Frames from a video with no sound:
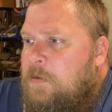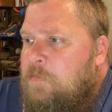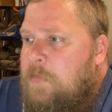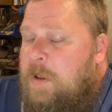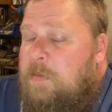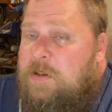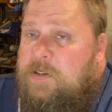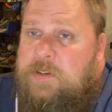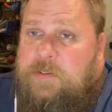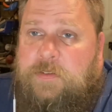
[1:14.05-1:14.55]

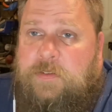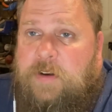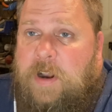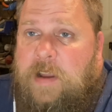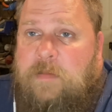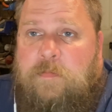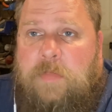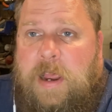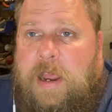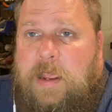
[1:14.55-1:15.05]
Maybe just
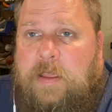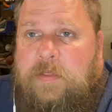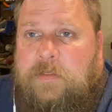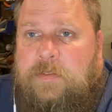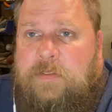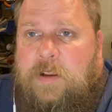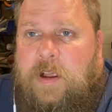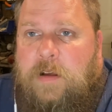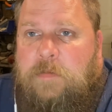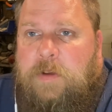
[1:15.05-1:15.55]
driving by and
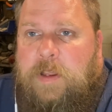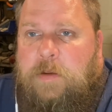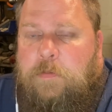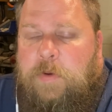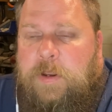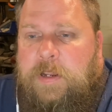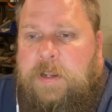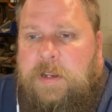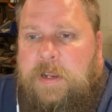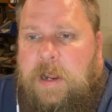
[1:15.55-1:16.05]
saw him like
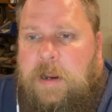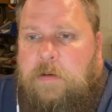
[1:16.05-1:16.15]
we did.